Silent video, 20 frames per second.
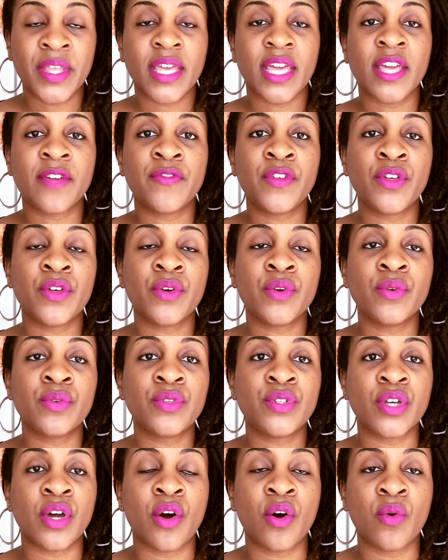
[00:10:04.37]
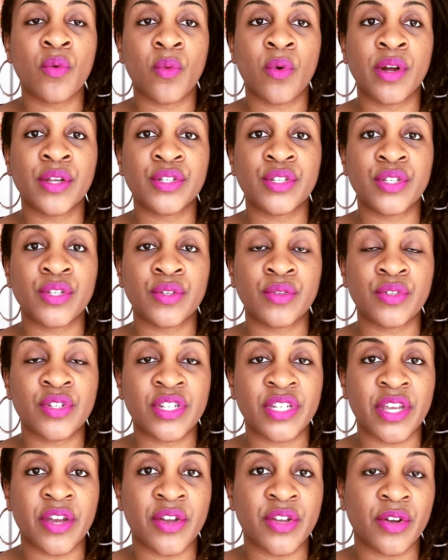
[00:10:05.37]
If you don't want to
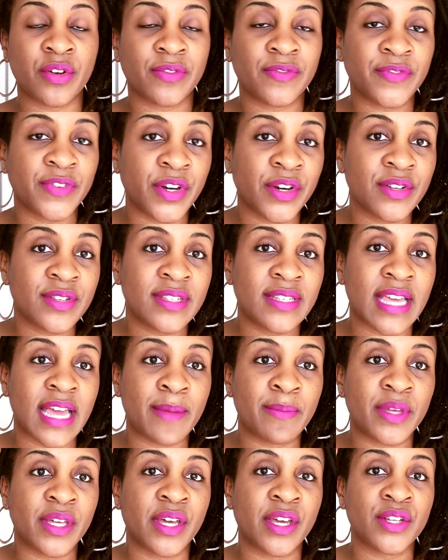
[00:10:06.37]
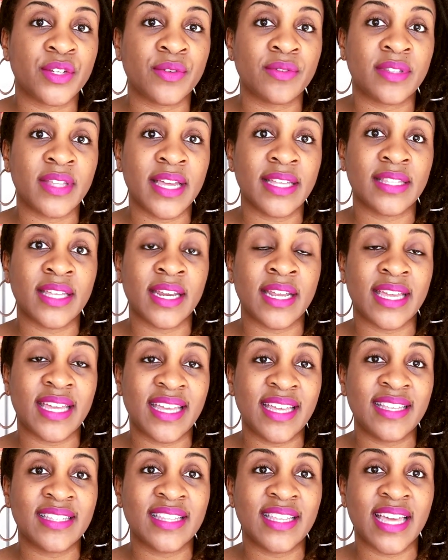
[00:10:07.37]
share your first name because you think that it
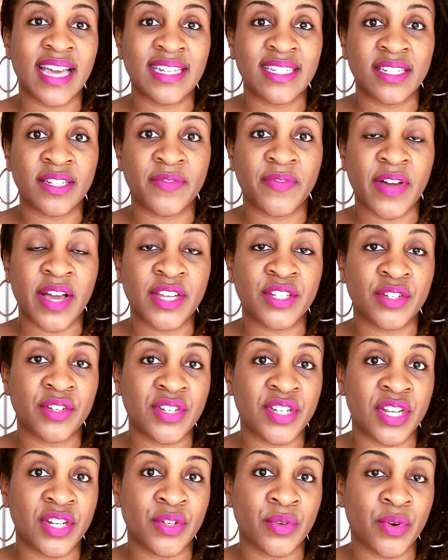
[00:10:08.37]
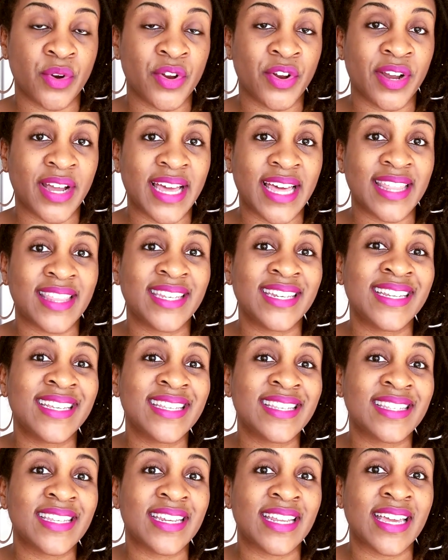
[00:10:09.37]
easily identifies your gender or your
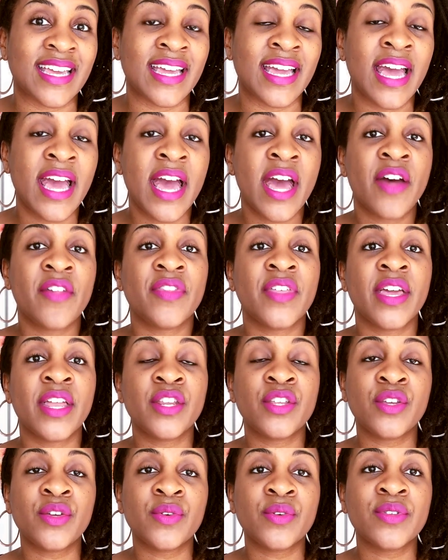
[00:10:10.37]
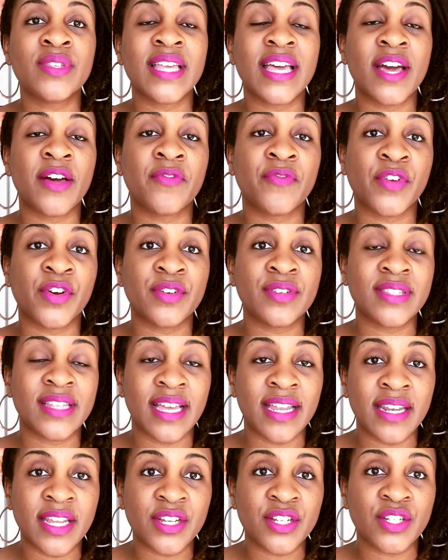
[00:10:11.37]
ethnicity, then use a first
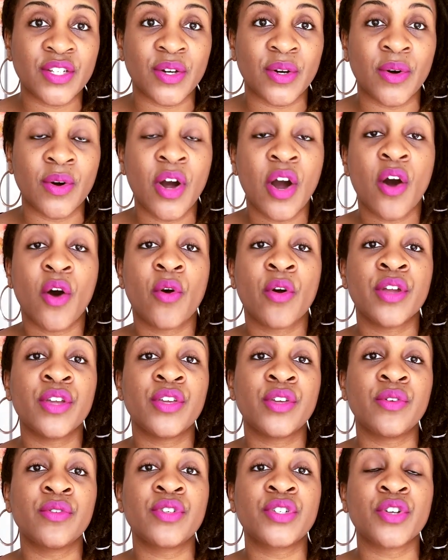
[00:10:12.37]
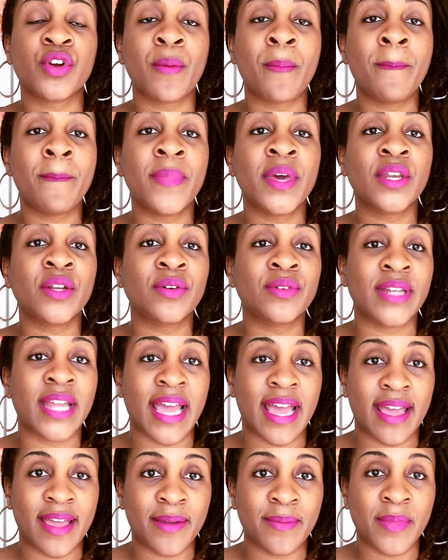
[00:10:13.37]
initial or use your middle
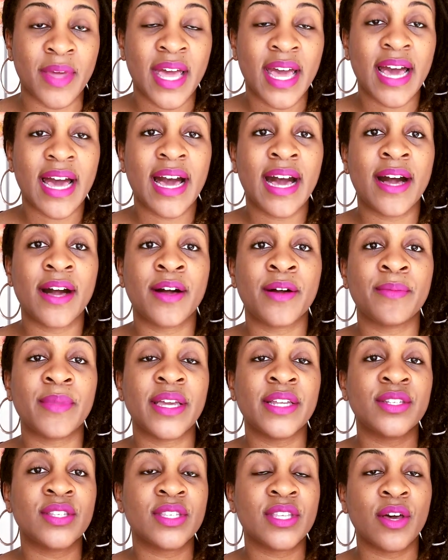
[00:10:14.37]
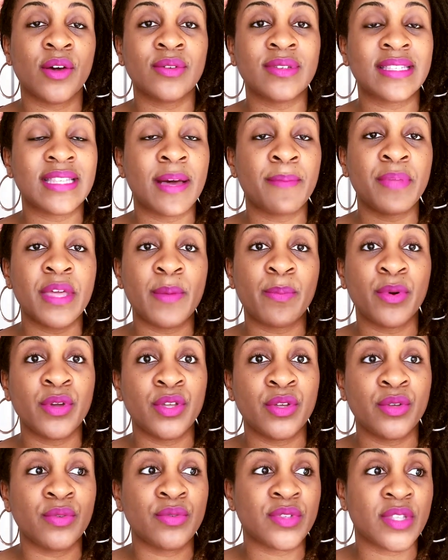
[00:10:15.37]
name. And so some people
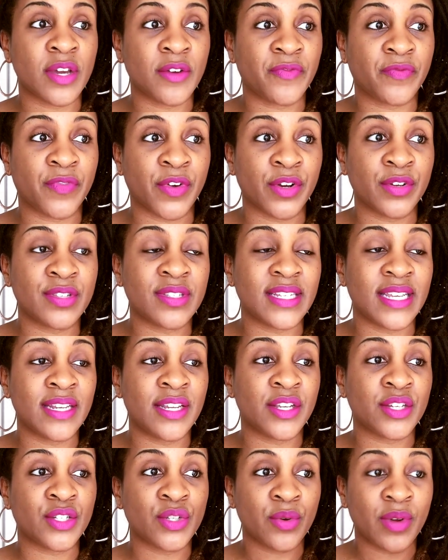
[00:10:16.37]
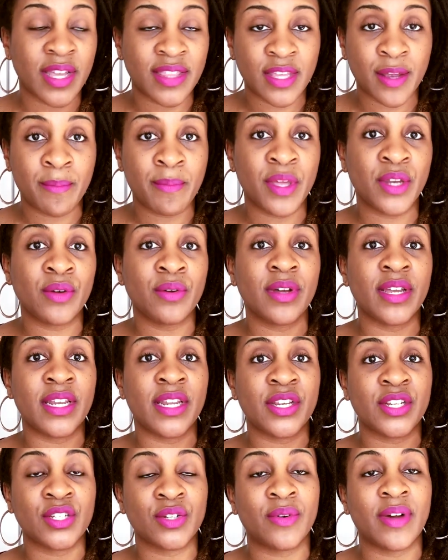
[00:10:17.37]
use their first initial and their middle
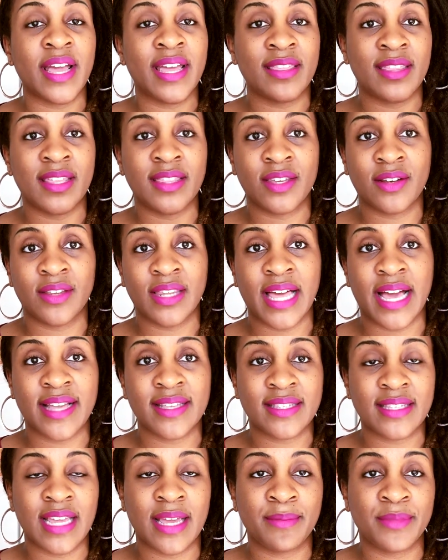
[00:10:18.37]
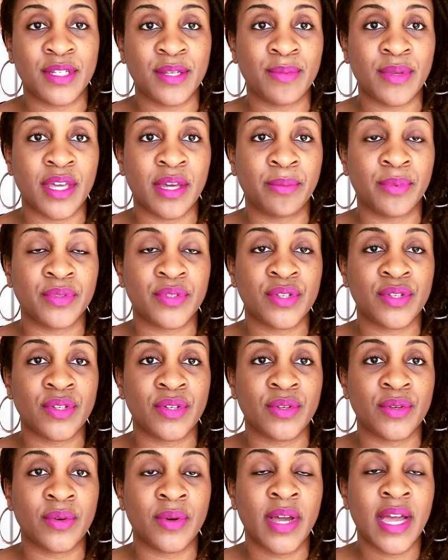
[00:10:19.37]
initial and then their last name to be able
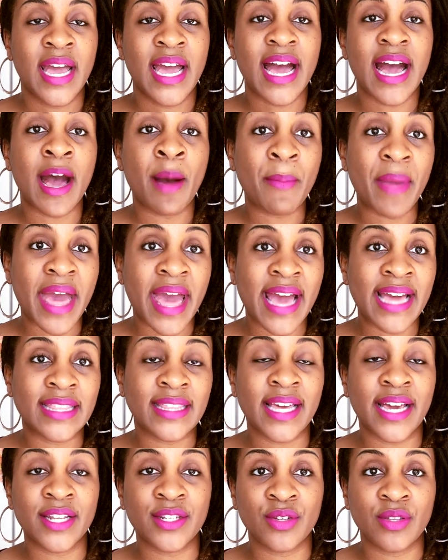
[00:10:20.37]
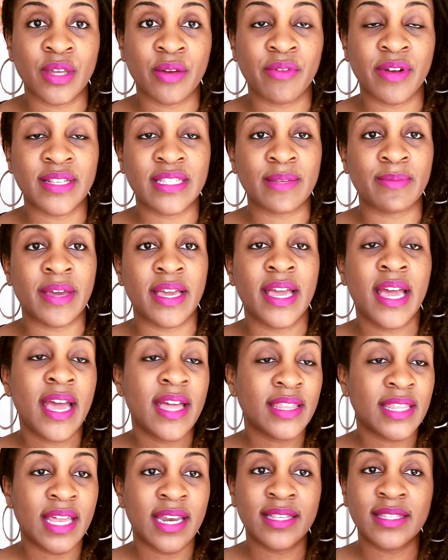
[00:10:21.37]
to add that to their resume.
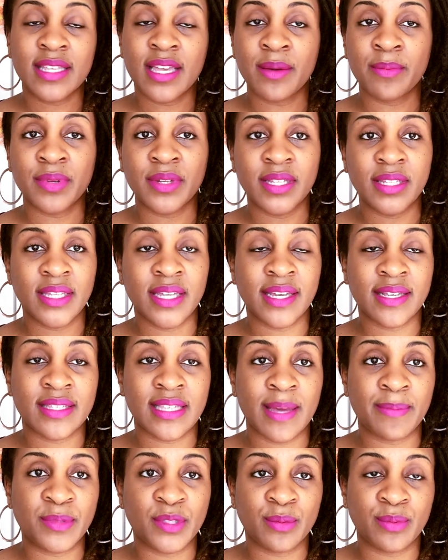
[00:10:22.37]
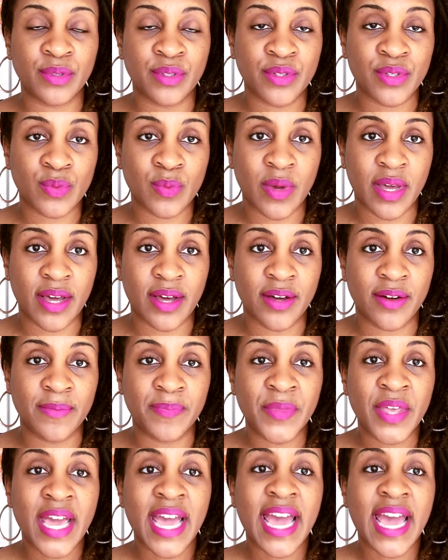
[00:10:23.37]
That is completely acceptable as well.